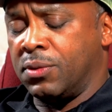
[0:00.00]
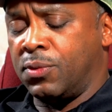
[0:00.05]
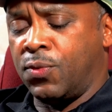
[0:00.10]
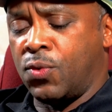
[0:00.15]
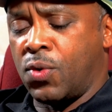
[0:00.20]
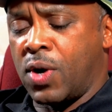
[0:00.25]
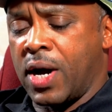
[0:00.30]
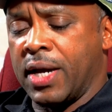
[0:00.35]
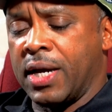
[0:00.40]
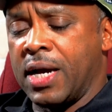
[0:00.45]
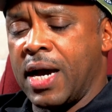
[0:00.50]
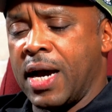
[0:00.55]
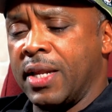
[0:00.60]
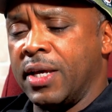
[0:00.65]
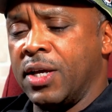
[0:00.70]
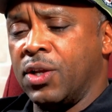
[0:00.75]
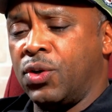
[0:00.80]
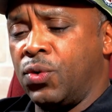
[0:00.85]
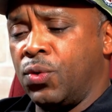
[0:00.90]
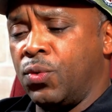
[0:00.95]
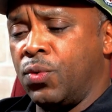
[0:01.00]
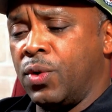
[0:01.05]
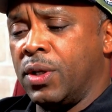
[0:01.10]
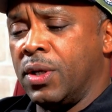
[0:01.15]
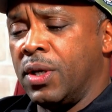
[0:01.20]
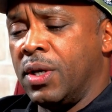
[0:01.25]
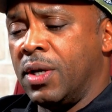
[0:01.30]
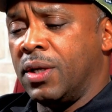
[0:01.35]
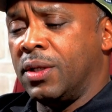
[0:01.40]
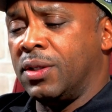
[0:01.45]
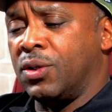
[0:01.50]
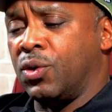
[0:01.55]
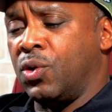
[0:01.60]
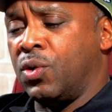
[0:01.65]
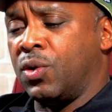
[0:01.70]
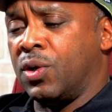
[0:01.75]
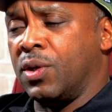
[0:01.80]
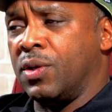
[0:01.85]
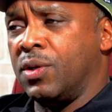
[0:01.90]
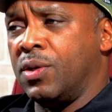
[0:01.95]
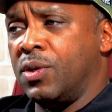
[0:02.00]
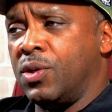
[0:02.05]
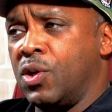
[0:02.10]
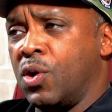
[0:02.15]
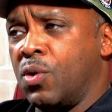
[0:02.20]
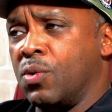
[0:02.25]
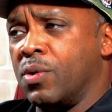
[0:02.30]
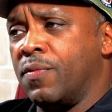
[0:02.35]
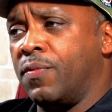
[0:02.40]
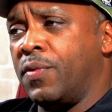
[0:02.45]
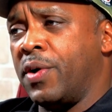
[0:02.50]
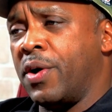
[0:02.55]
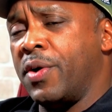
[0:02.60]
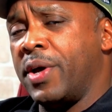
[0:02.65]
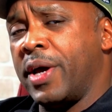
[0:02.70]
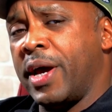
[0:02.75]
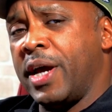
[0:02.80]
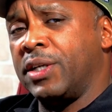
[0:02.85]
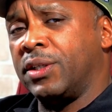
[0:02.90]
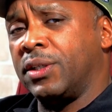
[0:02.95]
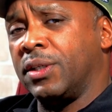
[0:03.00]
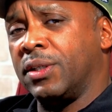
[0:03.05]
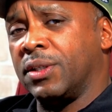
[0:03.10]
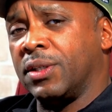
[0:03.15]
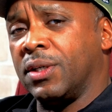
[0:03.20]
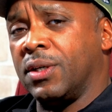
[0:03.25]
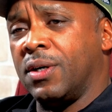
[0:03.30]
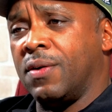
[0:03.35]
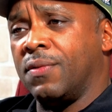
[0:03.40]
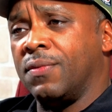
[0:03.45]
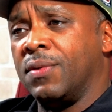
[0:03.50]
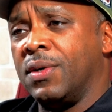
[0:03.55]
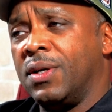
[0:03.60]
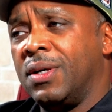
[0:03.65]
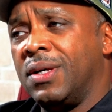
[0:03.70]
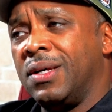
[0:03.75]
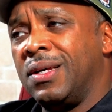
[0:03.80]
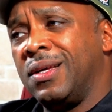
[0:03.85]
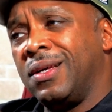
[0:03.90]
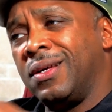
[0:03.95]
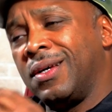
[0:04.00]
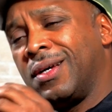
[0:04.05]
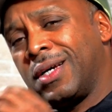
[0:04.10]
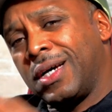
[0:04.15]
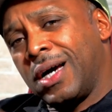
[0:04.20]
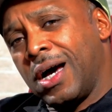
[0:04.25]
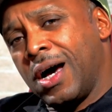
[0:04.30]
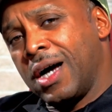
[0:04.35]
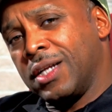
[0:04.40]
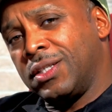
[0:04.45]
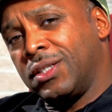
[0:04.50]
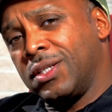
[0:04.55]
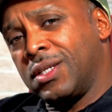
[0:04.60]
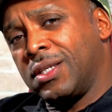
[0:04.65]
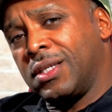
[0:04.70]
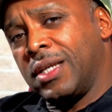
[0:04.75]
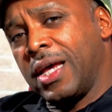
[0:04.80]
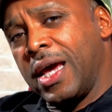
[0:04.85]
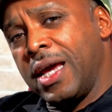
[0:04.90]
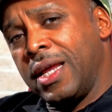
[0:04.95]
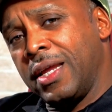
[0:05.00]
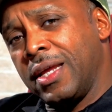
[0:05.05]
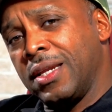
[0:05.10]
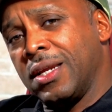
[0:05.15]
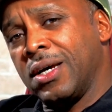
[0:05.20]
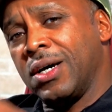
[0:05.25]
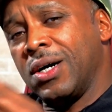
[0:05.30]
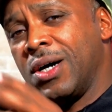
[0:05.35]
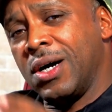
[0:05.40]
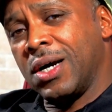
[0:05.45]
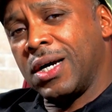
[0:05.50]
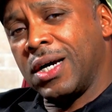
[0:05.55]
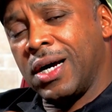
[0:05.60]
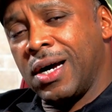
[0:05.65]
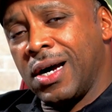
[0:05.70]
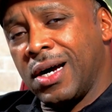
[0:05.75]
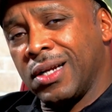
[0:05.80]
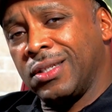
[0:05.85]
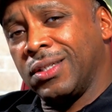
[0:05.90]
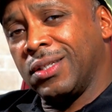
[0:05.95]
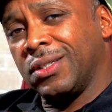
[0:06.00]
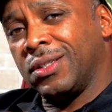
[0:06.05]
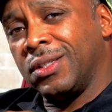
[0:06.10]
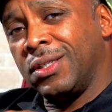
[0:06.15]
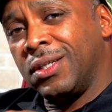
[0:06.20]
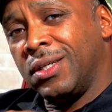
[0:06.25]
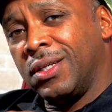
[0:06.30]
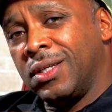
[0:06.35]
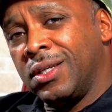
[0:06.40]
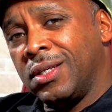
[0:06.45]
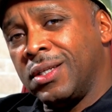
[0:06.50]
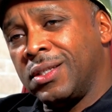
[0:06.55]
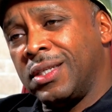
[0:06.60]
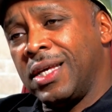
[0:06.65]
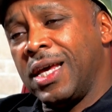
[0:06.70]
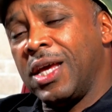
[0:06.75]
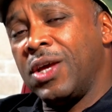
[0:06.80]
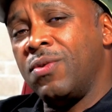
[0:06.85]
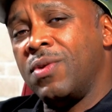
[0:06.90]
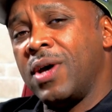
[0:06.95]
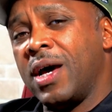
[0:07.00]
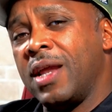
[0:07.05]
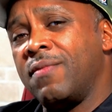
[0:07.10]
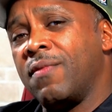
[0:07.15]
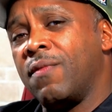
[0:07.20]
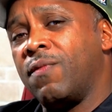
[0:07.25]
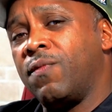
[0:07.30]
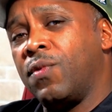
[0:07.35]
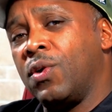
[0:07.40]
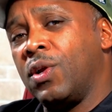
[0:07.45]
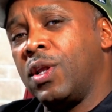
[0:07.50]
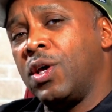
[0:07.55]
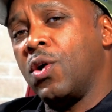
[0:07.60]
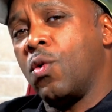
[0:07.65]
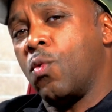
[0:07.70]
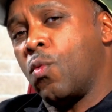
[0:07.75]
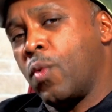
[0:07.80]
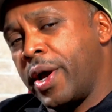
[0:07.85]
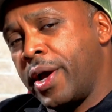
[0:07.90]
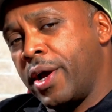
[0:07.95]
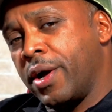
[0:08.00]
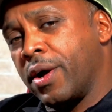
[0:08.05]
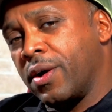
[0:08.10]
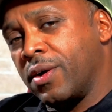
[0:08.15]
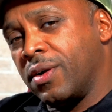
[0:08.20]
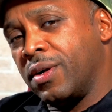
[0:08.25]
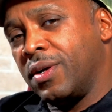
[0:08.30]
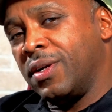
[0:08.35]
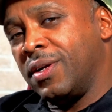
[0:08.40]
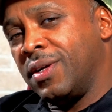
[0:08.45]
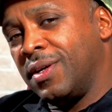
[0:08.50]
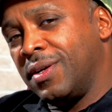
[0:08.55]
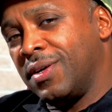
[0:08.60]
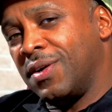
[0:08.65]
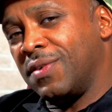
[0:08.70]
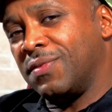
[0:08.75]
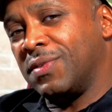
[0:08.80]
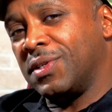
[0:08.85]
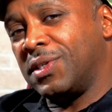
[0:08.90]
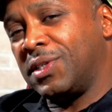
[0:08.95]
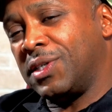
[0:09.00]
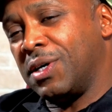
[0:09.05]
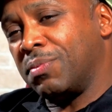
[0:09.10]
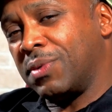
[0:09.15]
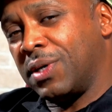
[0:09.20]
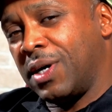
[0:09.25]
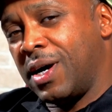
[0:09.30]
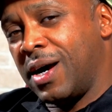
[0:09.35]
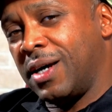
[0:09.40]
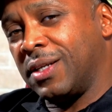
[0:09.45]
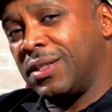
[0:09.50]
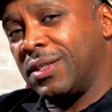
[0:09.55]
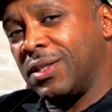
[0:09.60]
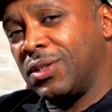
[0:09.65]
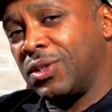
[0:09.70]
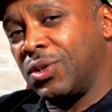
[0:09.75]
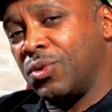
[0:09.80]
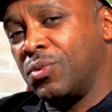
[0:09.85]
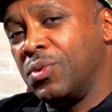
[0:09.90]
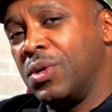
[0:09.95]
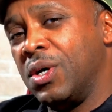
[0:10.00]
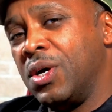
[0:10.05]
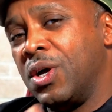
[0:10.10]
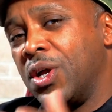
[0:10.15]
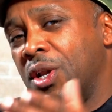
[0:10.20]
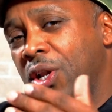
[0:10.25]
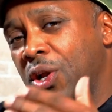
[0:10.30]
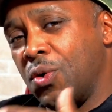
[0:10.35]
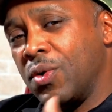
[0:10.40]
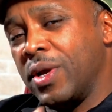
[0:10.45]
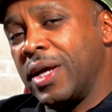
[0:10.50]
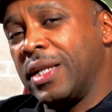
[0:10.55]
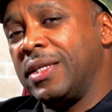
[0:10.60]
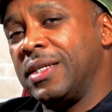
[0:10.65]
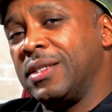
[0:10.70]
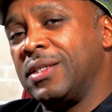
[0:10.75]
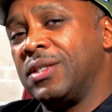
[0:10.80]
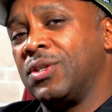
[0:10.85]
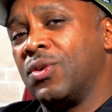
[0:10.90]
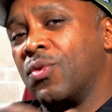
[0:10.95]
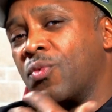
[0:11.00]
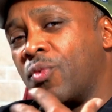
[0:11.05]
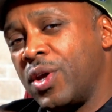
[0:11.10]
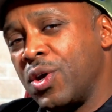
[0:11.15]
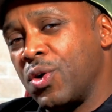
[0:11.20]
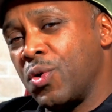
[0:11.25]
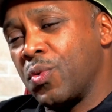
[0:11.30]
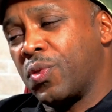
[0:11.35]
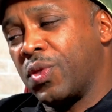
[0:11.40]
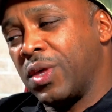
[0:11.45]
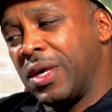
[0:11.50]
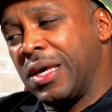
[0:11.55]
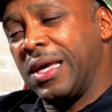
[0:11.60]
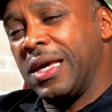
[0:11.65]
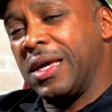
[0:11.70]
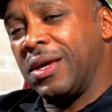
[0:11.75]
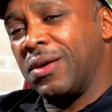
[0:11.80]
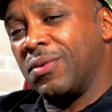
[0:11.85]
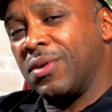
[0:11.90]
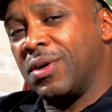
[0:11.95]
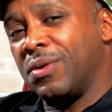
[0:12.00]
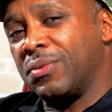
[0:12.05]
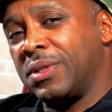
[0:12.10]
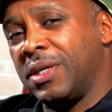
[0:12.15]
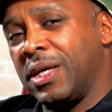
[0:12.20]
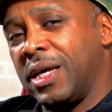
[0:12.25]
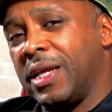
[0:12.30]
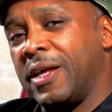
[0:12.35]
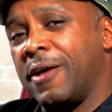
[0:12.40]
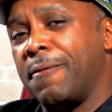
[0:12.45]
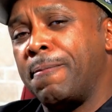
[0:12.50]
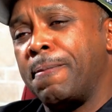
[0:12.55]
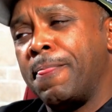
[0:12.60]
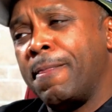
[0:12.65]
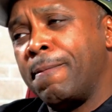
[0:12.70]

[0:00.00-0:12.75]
before I got into it, so you can know the variations of conscious state and the unconscious. Saying you're not even fully aware of the subconscious. So know that this is a real thing, you know what I'm saying? That